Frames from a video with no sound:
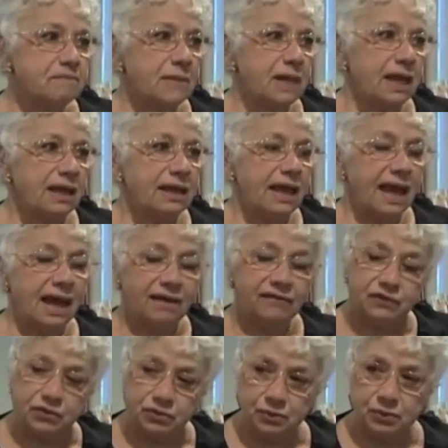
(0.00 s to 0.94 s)
and
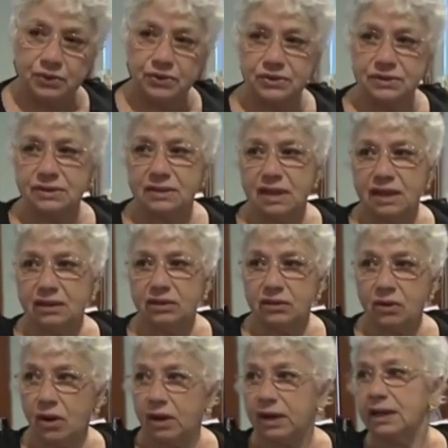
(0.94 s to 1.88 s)
afterwards they
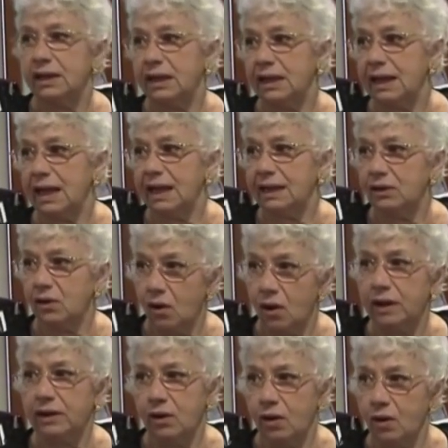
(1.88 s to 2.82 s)
thought he had
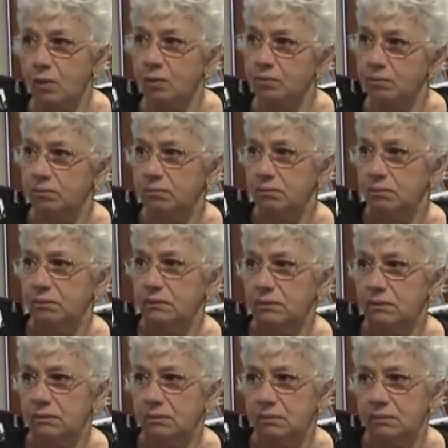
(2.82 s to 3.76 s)
gone home.
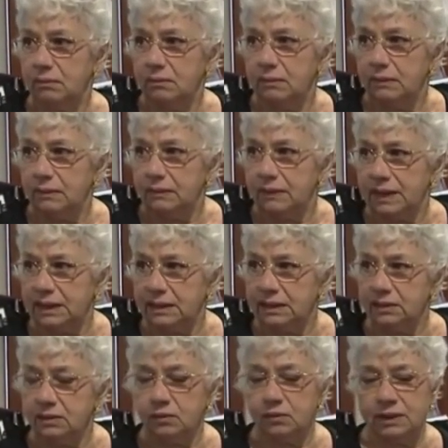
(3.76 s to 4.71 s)
They
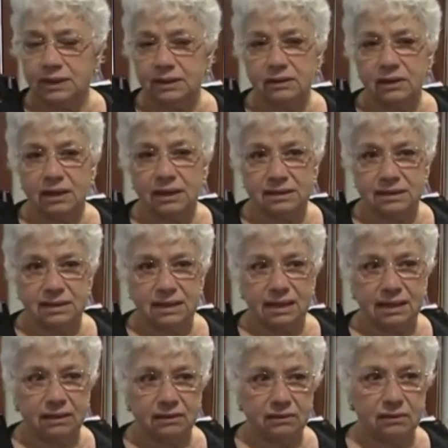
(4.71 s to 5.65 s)
didn't realize
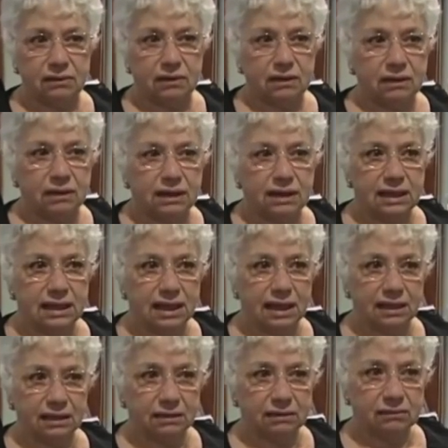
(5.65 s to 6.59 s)
that he
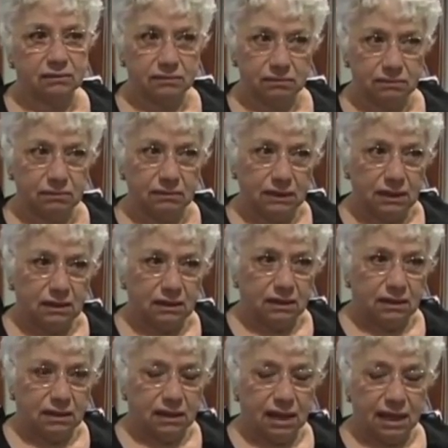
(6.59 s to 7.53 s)
had
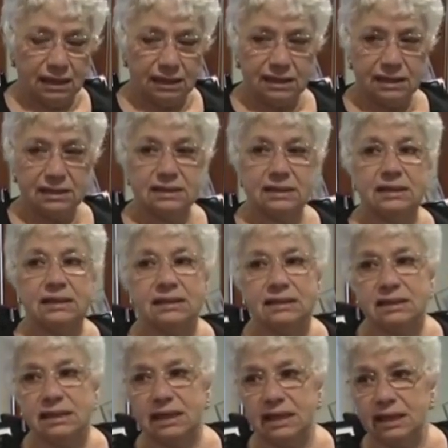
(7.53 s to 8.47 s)
gotten into
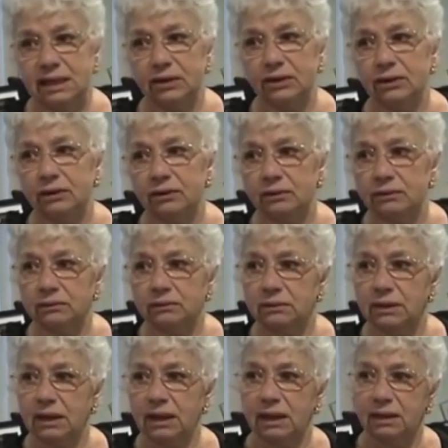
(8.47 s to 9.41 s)
his gear
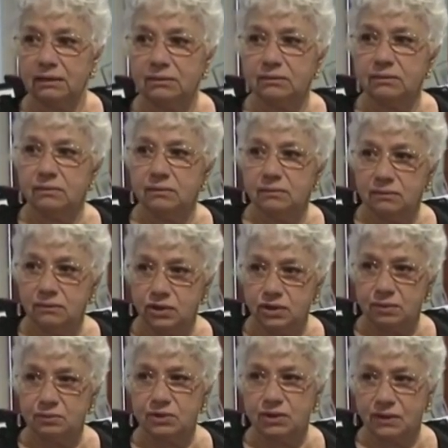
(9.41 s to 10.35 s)
and
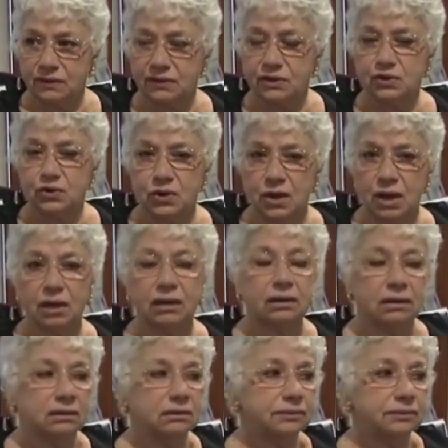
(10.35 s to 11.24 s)
jumped on the truck.